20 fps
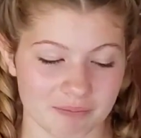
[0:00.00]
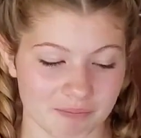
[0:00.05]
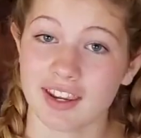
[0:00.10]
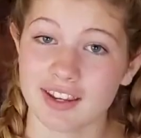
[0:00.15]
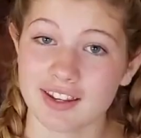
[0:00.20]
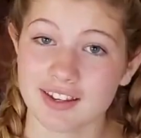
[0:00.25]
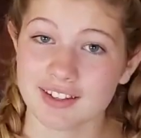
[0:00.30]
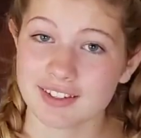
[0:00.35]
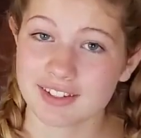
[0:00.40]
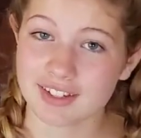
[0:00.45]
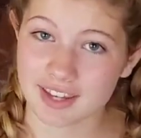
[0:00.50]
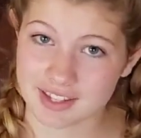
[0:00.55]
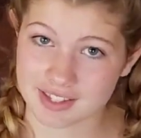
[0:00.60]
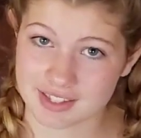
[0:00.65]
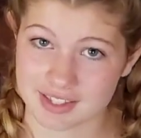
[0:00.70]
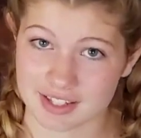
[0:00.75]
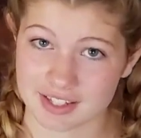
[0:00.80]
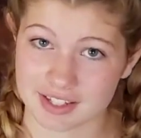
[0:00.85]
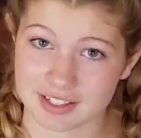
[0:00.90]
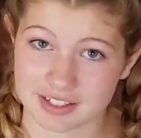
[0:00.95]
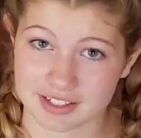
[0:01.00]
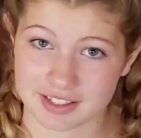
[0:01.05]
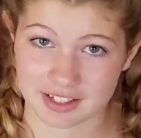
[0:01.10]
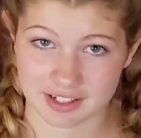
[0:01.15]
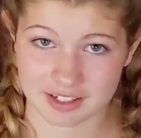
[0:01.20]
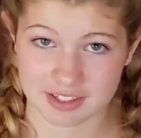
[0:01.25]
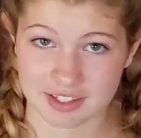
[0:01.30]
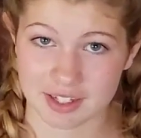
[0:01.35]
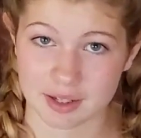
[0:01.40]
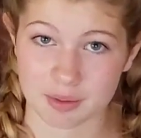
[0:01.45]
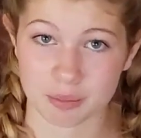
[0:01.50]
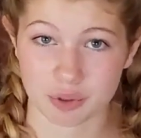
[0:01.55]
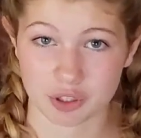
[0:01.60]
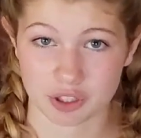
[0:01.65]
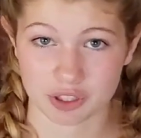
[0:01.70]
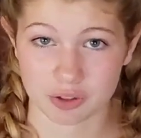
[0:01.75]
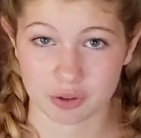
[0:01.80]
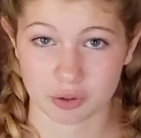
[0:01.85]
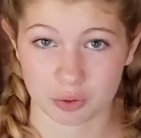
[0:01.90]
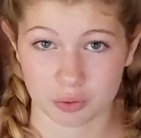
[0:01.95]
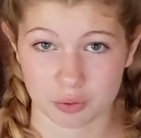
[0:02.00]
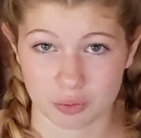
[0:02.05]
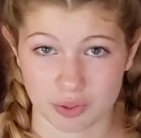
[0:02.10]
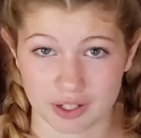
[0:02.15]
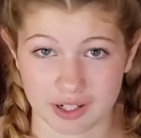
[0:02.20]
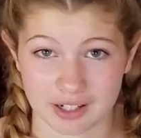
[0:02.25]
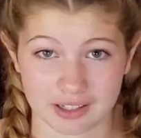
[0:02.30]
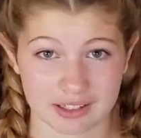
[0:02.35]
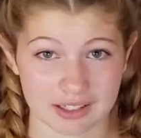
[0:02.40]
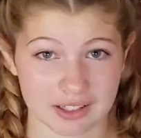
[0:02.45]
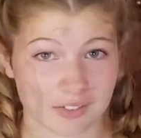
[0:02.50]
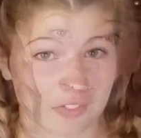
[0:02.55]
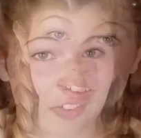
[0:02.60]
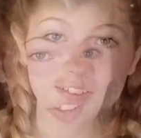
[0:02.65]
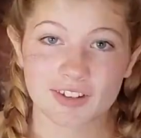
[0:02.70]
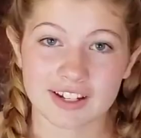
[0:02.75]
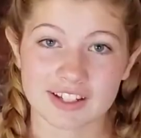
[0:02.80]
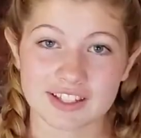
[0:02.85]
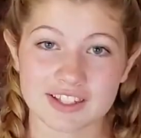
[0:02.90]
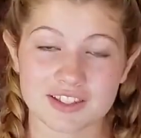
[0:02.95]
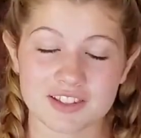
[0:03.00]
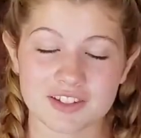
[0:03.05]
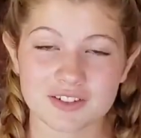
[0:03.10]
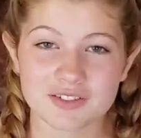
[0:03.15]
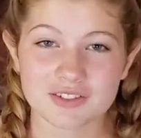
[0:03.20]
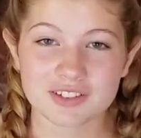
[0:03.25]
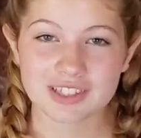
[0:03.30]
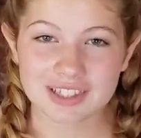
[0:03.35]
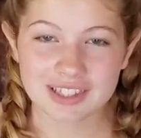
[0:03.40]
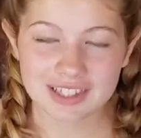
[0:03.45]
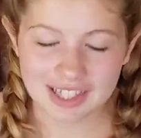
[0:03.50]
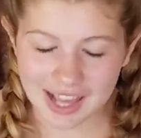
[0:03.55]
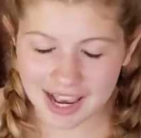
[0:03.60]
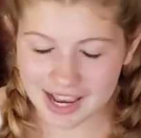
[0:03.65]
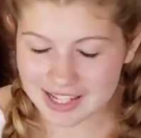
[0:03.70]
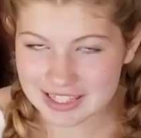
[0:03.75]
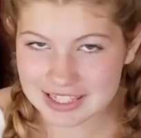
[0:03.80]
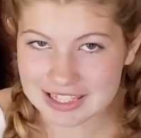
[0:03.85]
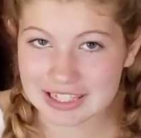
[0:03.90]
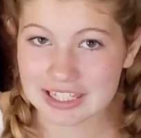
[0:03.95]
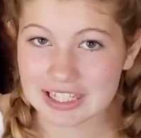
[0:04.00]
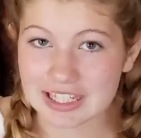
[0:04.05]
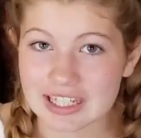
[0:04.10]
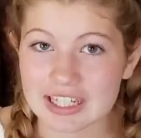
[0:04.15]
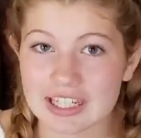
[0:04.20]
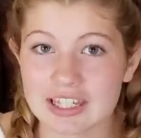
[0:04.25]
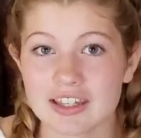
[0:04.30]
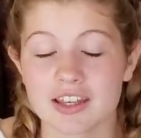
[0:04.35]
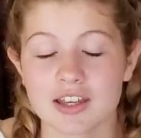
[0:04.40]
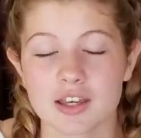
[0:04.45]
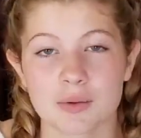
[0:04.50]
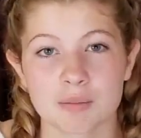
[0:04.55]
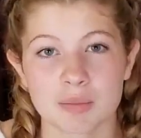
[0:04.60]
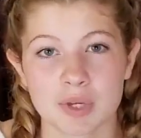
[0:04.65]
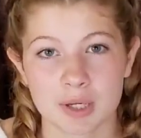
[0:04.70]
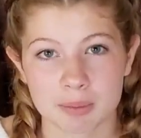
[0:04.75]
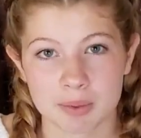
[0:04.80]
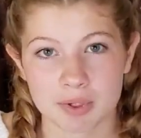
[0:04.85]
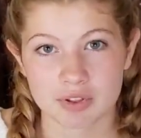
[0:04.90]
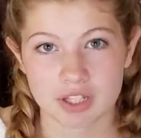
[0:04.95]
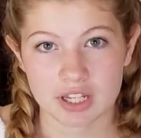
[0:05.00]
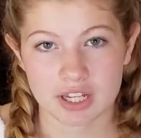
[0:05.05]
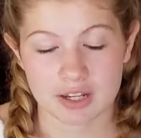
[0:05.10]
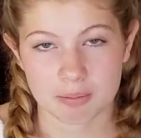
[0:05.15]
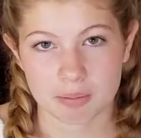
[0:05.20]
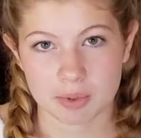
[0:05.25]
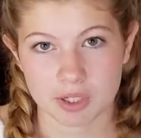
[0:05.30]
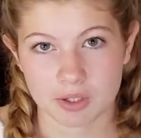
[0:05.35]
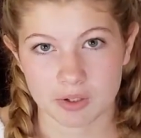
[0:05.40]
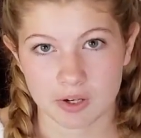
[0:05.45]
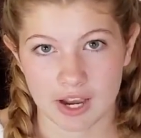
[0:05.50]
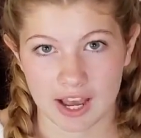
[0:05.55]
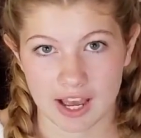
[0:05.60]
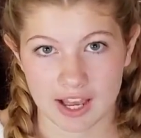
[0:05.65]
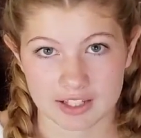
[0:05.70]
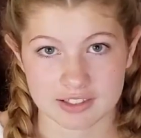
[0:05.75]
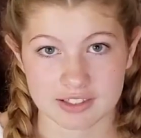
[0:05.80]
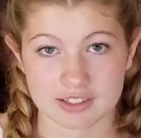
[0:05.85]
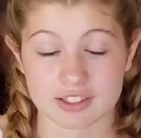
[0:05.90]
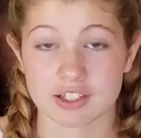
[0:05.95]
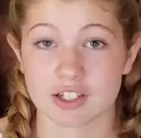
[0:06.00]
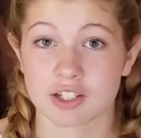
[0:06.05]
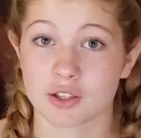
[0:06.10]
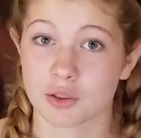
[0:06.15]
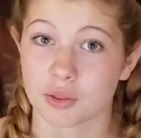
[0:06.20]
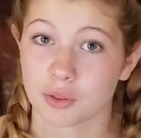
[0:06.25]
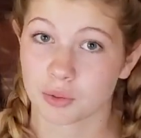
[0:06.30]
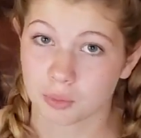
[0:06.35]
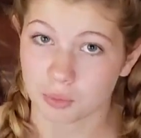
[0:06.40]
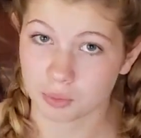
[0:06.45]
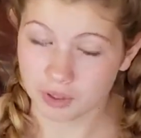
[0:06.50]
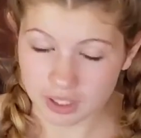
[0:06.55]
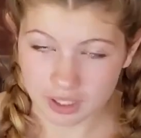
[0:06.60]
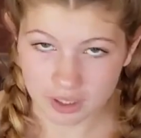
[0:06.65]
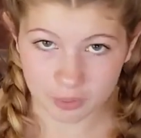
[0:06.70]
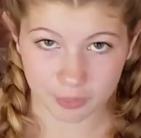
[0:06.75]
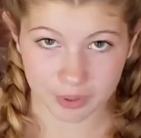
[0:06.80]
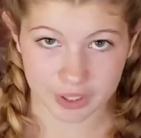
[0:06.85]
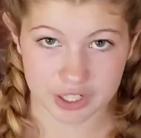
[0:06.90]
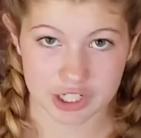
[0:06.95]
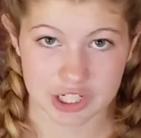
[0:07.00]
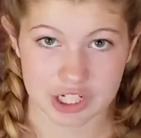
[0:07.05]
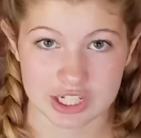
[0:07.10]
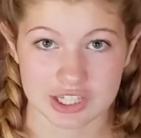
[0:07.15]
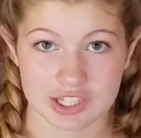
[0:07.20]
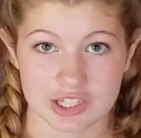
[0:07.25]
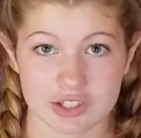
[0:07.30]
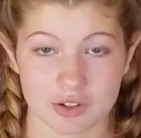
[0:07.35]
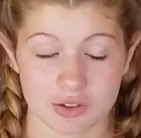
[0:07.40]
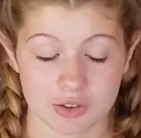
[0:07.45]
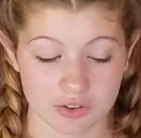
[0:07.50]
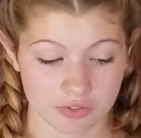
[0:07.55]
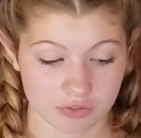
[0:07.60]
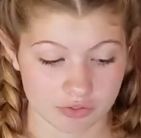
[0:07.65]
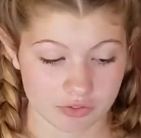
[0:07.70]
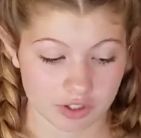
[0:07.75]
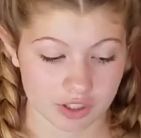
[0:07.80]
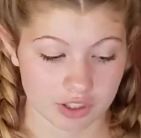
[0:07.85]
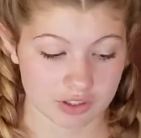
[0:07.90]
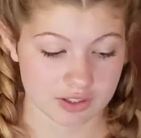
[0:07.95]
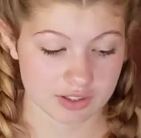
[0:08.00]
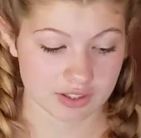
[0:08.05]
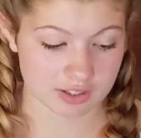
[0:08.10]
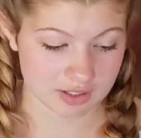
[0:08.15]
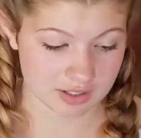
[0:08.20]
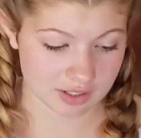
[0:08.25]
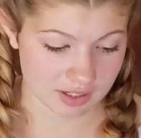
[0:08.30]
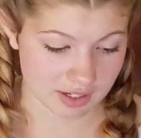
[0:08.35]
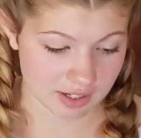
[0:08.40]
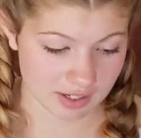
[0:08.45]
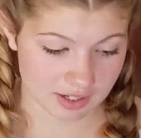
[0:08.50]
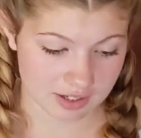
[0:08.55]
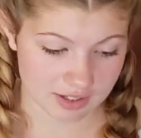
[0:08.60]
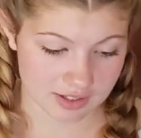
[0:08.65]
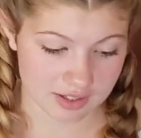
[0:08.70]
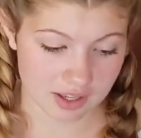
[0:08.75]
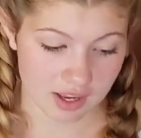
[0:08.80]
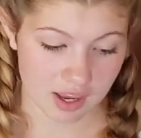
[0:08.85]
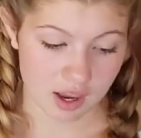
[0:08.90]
And yes, it does get pretty cold where I live. All right, so lastly, Pippo the Hippo asked 3 questions. So the first is,